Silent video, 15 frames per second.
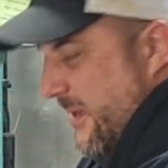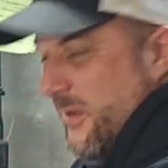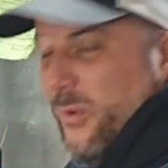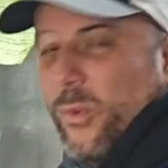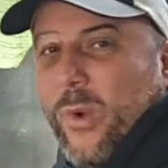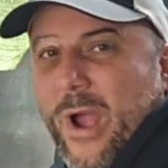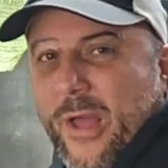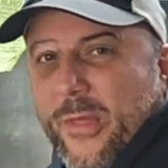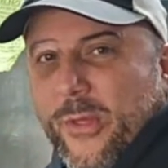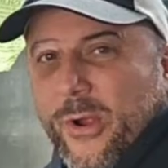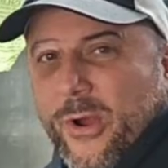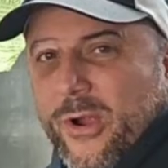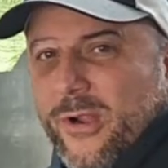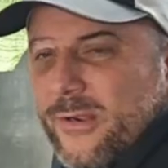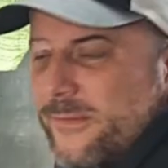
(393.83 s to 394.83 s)

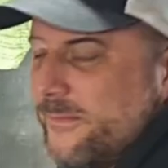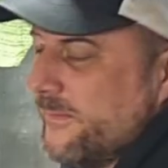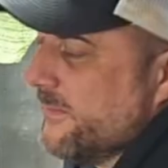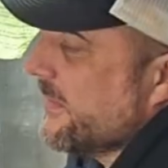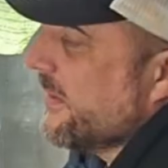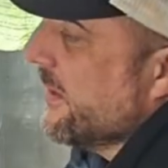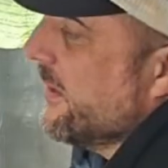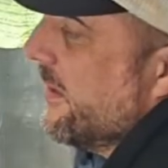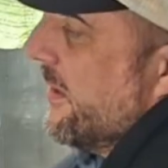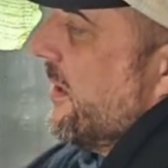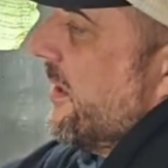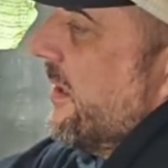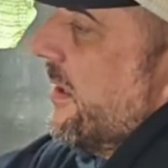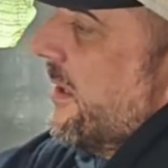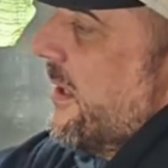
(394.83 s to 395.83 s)
weather.
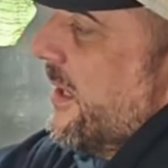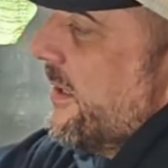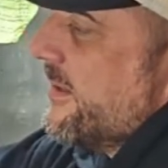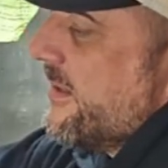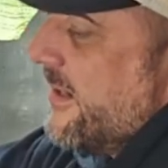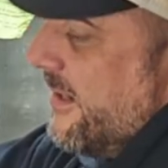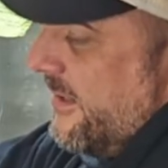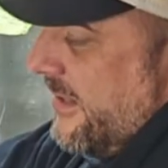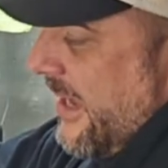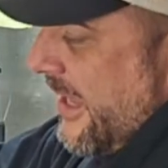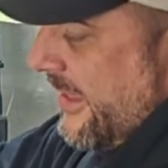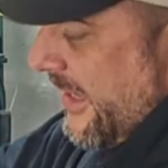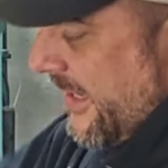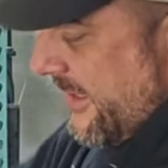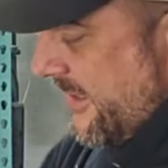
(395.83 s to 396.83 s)
It's gonna. I
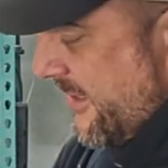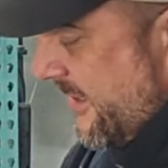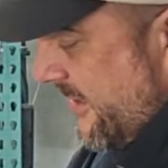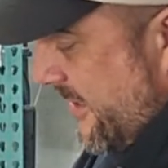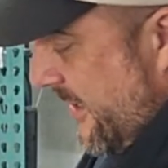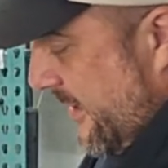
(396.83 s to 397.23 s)
think it's just gonna